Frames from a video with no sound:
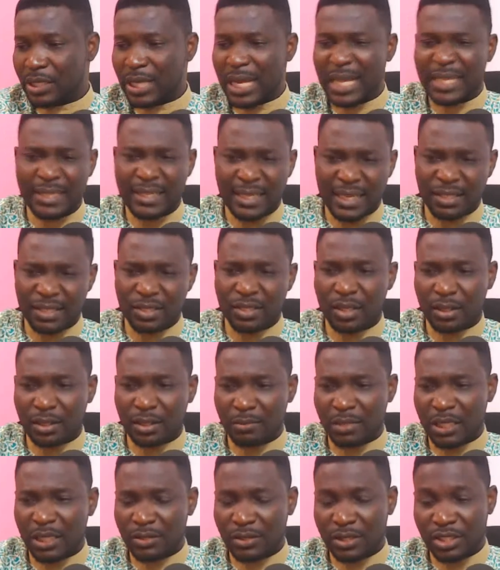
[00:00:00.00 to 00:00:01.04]
I think I should talk
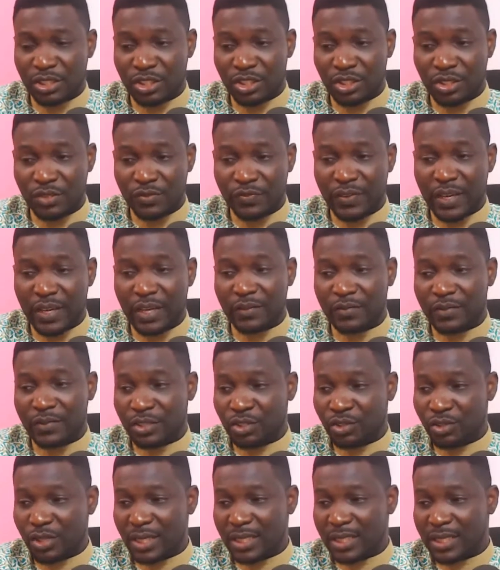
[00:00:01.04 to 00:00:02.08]
about the fear of
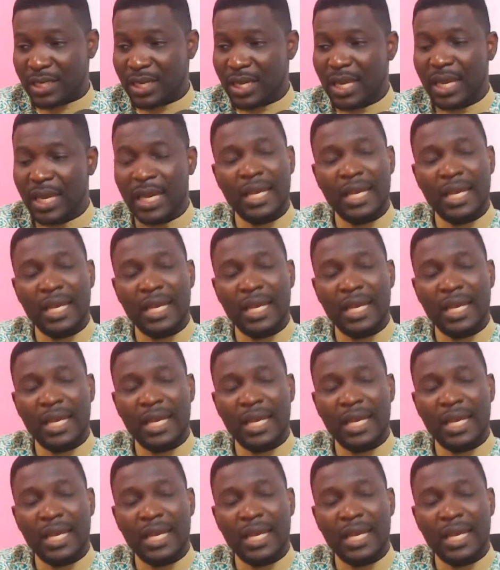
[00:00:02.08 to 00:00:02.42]
stress.